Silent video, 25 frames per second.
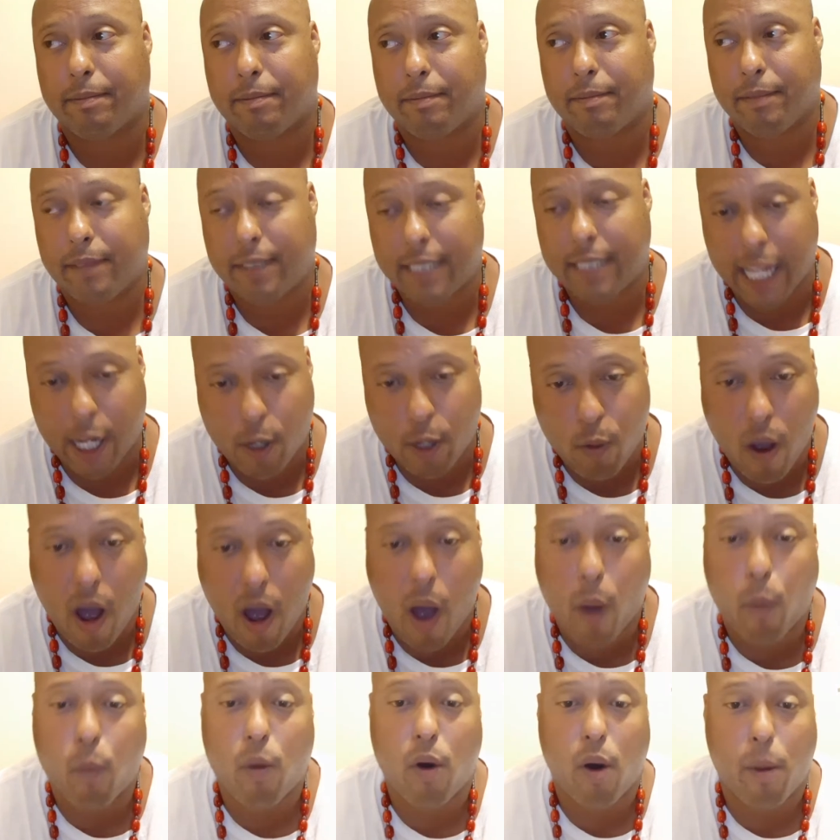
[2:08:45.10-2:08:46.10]

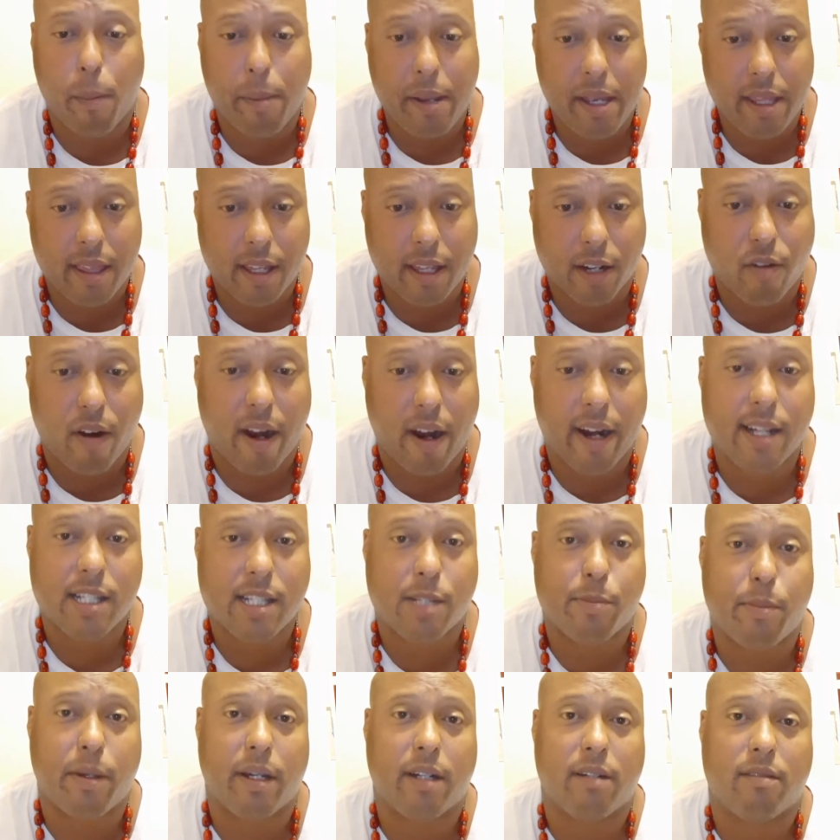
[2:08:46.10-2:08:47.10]
Saquon will be the
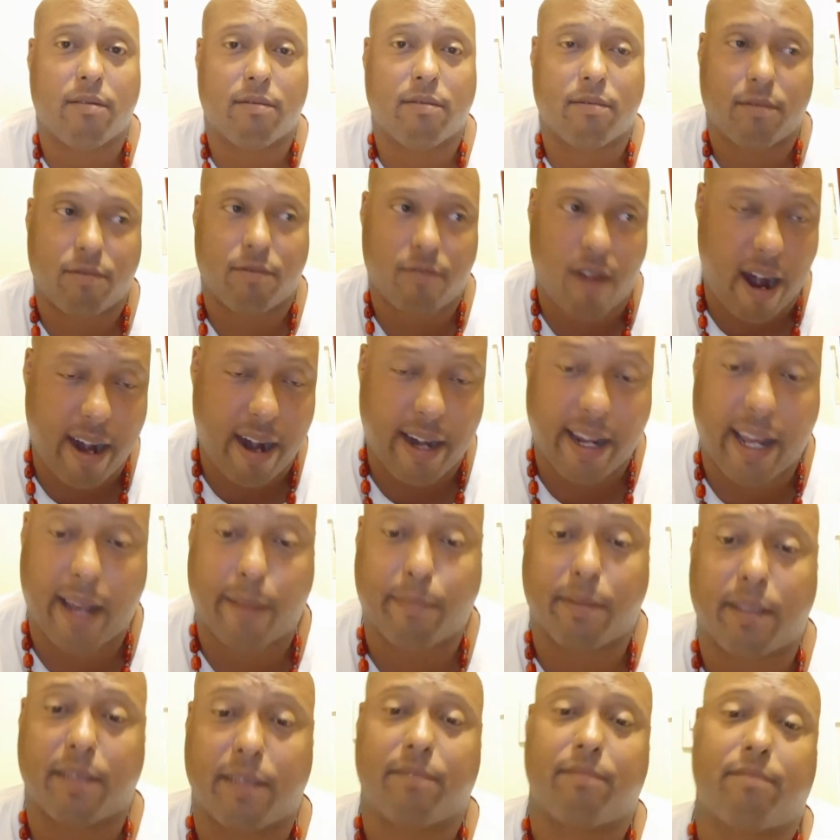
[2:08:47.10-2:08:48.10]
greatest, but Rodney
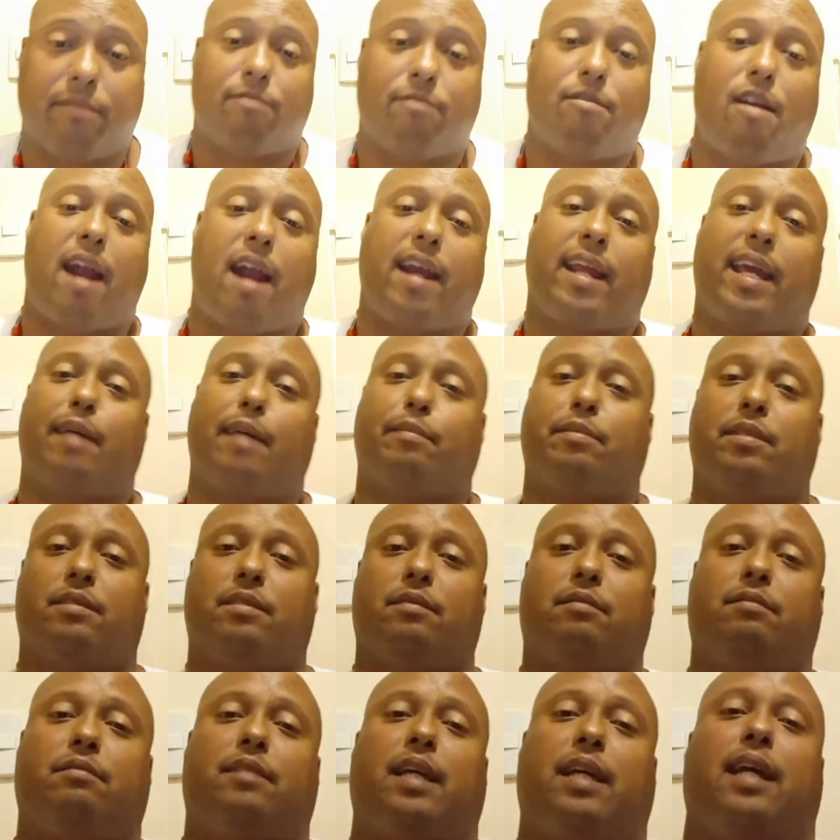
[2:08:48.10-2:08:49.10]
Hampton,
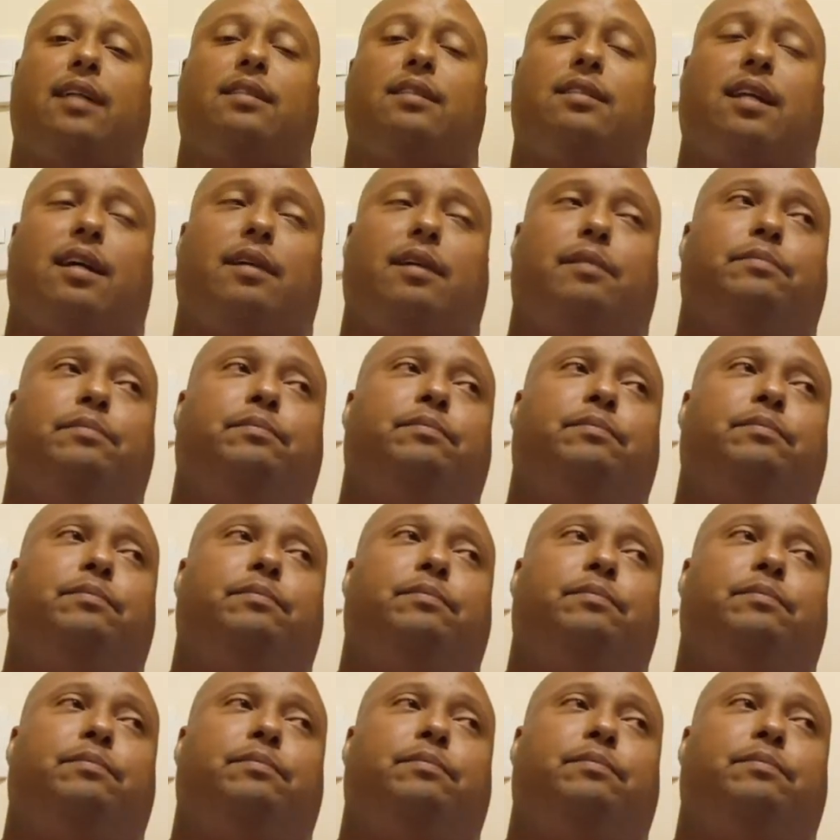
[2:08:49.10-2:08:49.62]
hands down.